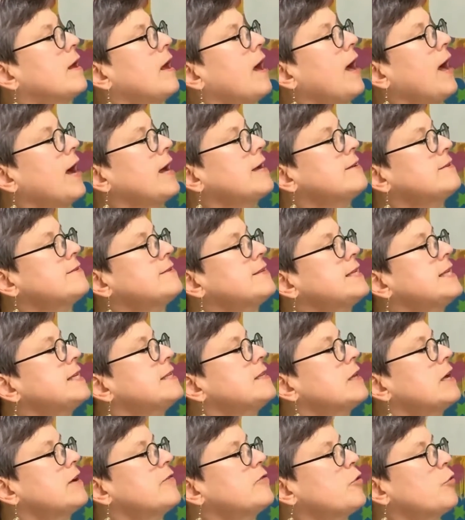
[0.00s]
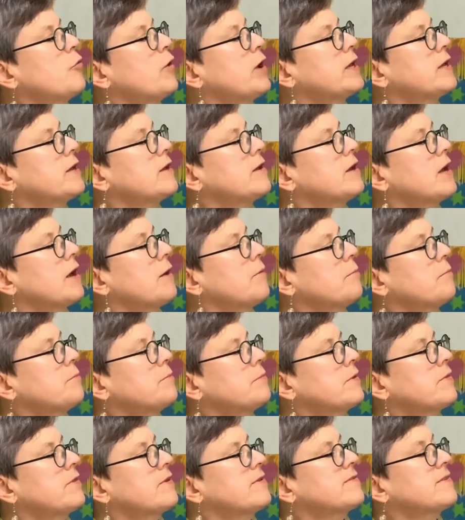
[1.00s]
Isley loved waking up
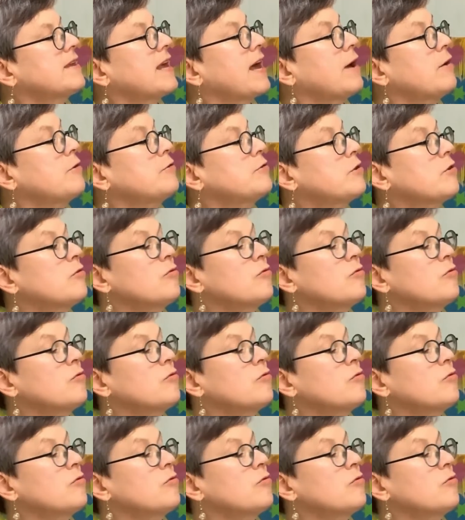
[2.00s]
to the sounds